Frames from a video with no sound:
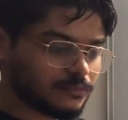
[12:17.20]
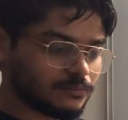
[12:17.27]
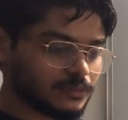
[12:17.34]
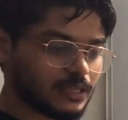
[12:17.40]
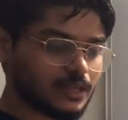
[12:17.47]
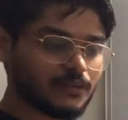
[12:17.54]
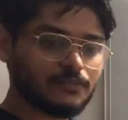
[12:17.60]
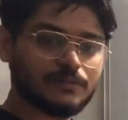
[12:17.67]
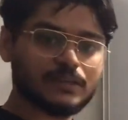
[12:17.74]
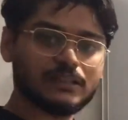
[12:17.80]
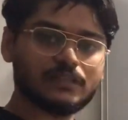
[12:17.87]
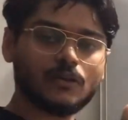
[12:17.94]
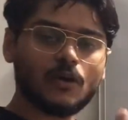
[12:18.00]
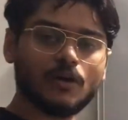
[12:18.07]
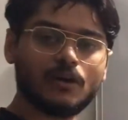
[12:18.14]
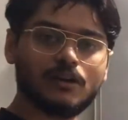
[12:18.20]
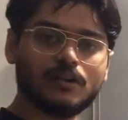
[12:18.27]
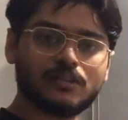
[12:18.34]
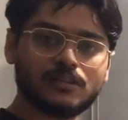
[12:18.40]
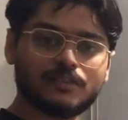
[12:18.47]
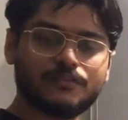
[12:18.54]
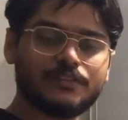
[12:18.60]
we have in
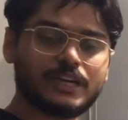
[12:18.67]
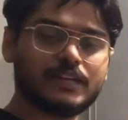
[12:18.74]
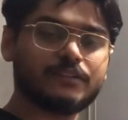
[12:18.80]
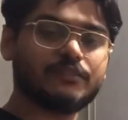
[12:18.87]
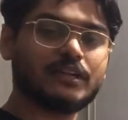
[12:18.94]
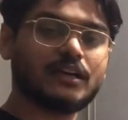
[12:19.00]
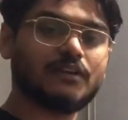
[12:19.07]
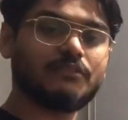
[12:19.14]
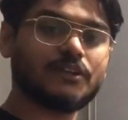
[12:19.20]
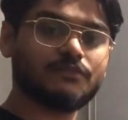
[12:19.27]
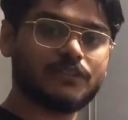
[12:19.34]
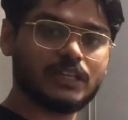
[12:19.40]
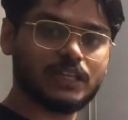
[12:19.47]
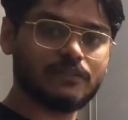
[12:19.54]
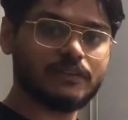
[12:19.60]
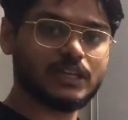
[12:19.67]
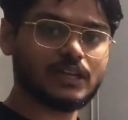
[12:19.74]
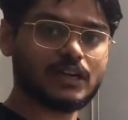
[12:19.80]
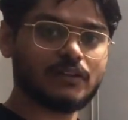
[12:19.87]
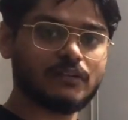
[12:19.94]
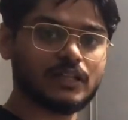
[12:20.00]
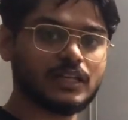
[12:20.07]
the front we have inferior vena
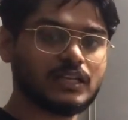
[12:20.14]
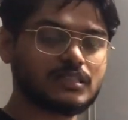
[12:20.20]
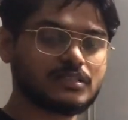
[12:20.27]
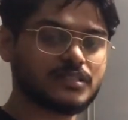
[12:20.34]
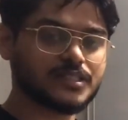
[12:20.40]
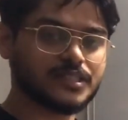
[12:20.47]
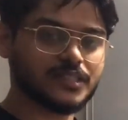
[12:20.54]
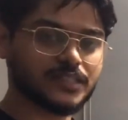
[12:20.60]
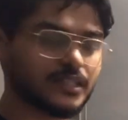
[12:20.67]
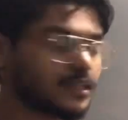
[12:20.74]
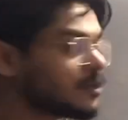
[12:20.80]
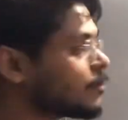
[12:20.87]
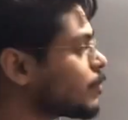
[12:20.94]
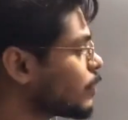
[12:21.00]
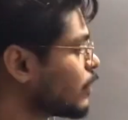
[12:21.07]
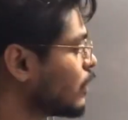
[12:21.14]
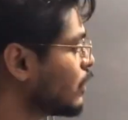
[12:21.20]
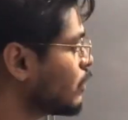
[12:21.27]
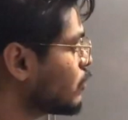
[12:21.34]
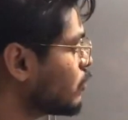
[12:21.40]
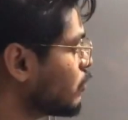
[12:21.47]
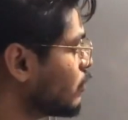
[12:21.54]
cava that is descending.
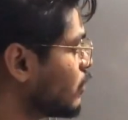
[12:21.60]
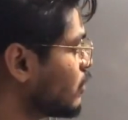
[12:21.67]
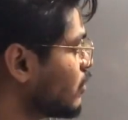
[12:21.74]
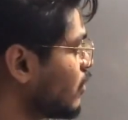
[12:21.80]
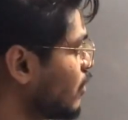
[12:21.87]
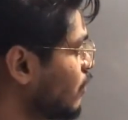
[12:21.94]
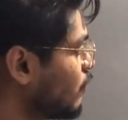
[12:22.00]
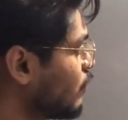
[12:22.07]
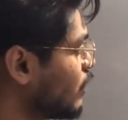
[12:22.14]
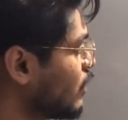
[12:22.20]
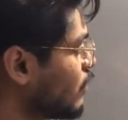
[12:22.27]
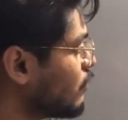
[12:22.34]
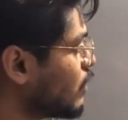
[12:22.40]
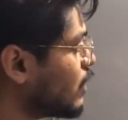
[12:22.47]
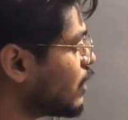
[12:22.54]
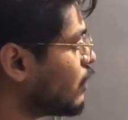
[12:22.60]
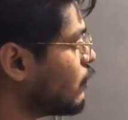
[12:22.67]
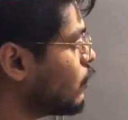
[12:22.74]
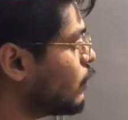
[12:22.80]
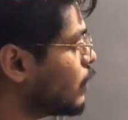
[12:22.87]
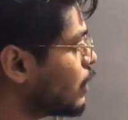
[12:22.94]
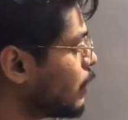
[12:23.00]
So this inferior vena cava
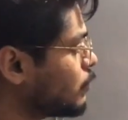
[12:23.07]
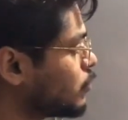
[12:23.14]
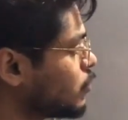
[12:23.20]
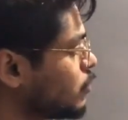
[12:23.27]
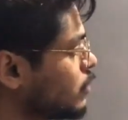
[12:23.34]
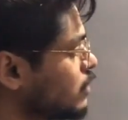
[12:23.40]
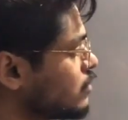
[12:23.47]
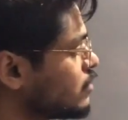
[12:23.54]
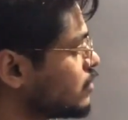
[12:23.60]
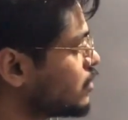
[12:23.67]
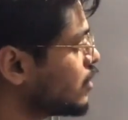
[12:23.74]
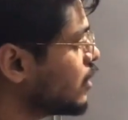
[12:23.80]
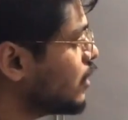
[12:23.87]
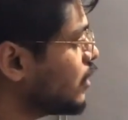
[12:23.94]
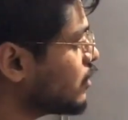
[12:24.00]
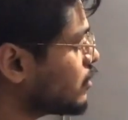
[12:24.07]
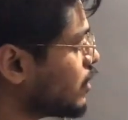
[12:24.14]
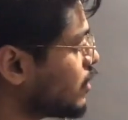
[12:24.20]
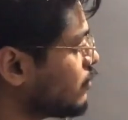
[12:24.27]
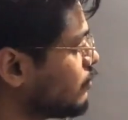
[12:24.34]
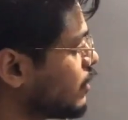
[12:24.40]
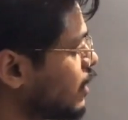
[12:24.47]
will come through this.
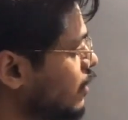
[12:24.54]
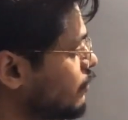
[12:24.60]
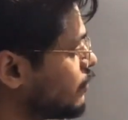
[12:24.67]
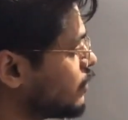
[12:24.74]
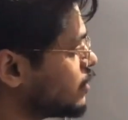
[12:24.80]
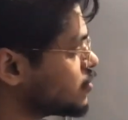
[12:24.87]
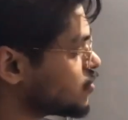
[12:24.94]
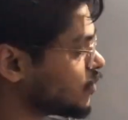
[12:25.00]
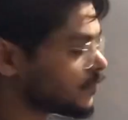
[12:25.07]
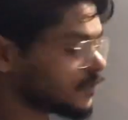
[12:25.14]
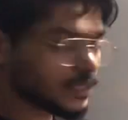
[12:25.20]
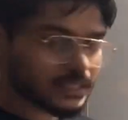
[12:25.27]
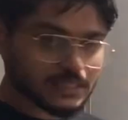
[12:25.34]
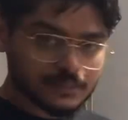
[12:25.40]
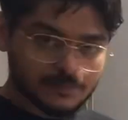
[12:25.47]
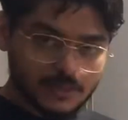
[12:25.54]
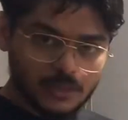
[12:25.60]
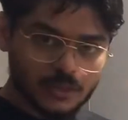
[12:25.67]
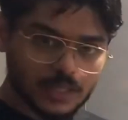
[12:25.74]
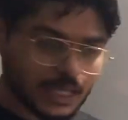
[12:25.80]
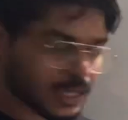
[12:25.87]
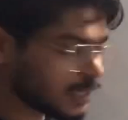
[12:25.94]
Then we have esophagus below
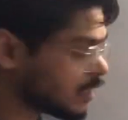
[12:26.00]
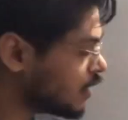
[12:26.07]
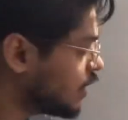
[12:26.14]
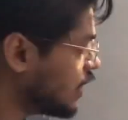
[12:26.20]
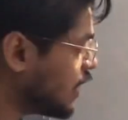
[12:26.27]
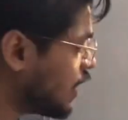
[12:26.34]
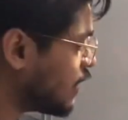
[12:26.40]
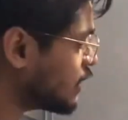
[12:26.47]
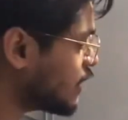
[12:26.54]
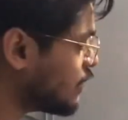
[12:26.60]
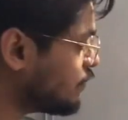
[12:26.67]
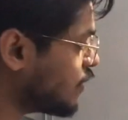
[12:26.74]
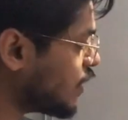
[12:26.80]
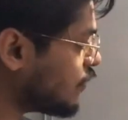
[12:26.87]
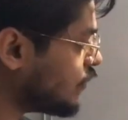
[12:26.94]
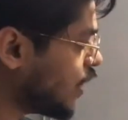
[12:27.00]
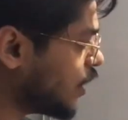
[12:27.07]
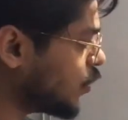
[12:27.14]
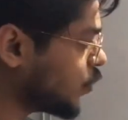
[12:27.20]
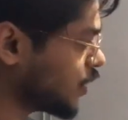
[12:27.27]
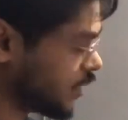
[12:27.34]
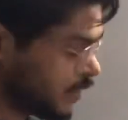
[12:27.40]
that, and then we have
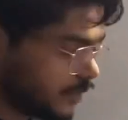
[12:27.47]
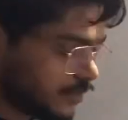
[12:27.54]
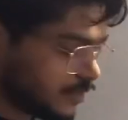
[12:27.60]
aorta,